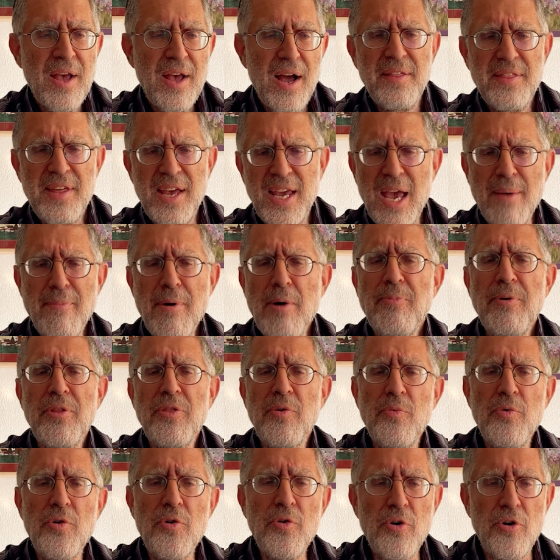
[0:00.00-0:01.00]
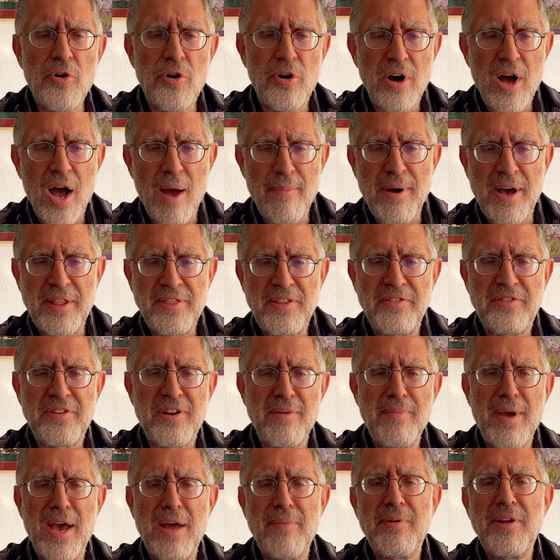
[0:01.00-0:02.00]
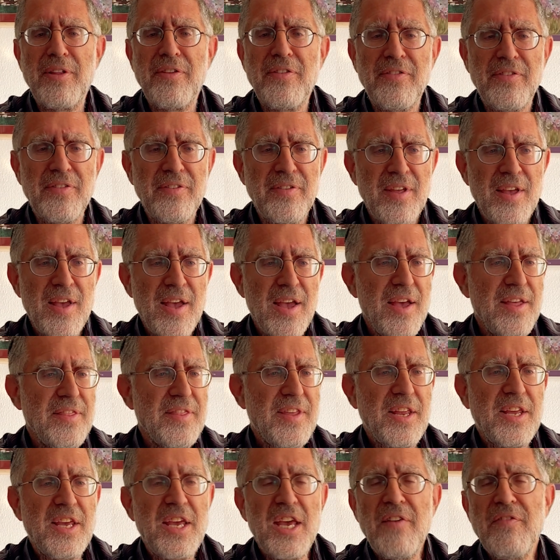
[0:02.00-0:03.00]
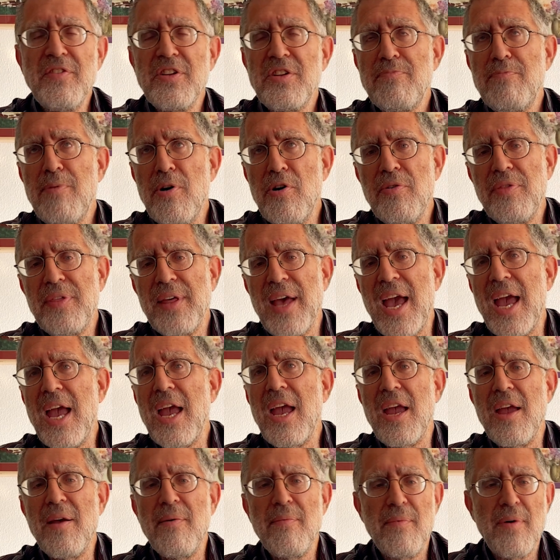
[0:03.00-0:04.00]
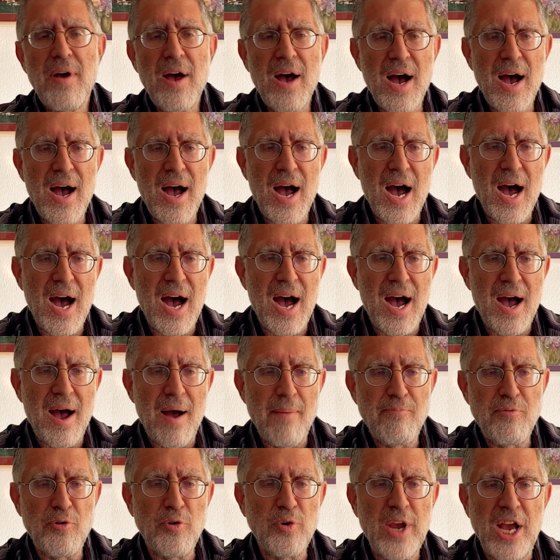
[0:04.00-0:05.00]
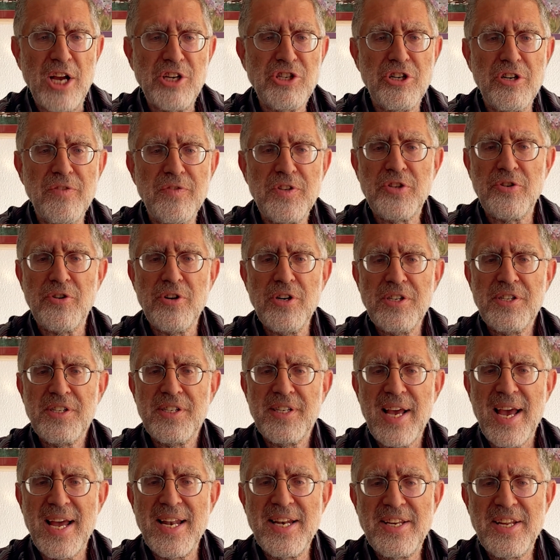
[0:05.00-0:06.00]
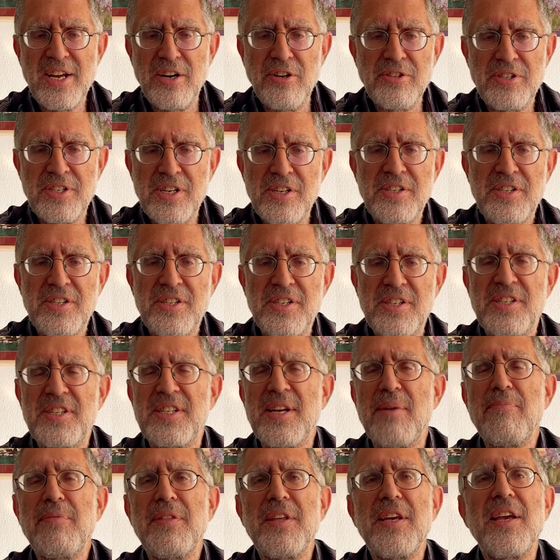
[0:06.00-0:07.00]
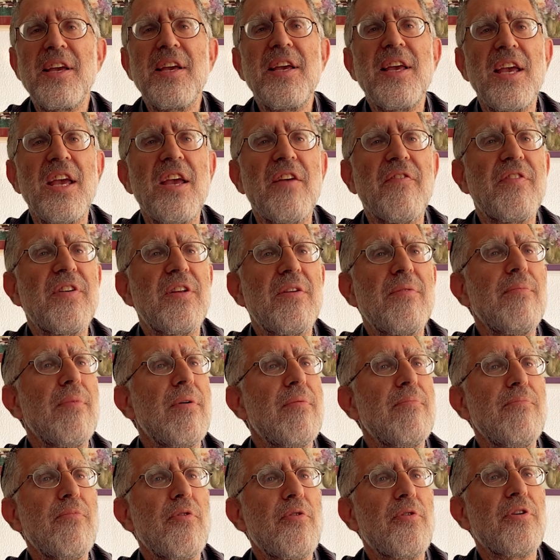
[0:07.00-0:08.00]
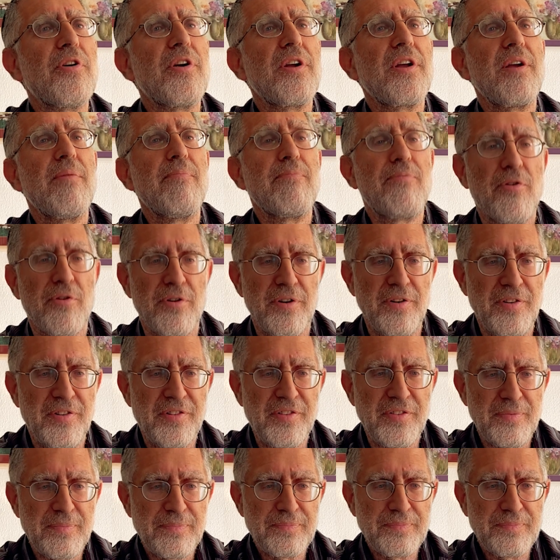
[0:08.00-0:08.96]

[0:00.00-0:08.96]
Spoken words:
They came up with a rule about these commandments that gives both a progression of sorts and tells us something even more important